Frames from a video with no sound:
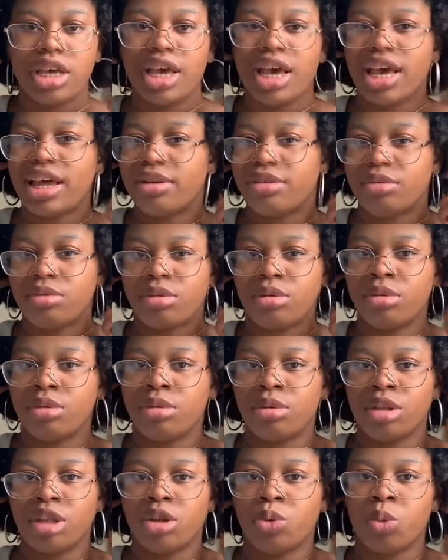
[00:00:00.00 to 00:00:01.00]
and
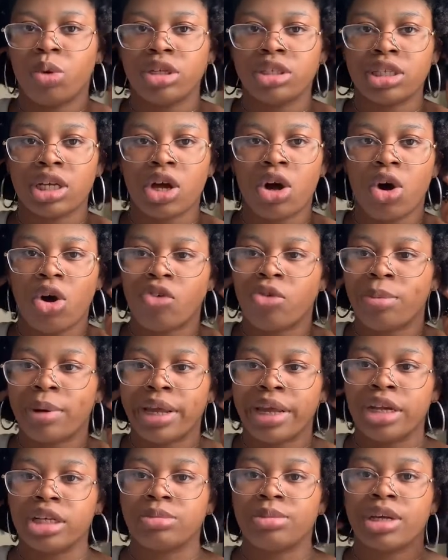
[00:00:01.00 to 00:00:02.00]
ones that go over my
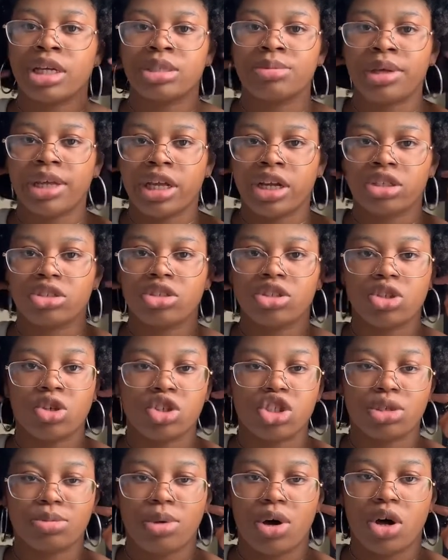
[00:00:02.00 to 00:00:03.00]
ears, because my ears are so
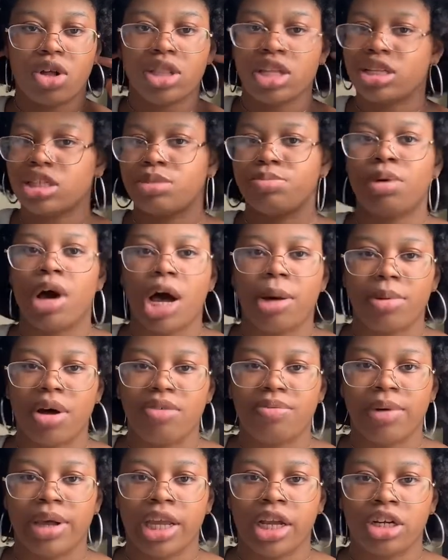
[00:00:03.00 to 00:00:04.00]
small, they just pop off
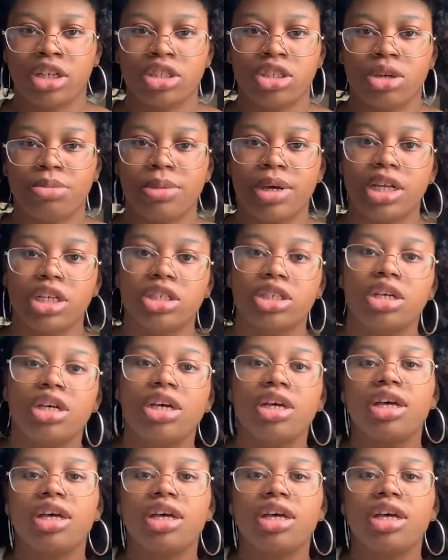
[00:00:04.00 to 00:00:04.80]
my ears so much.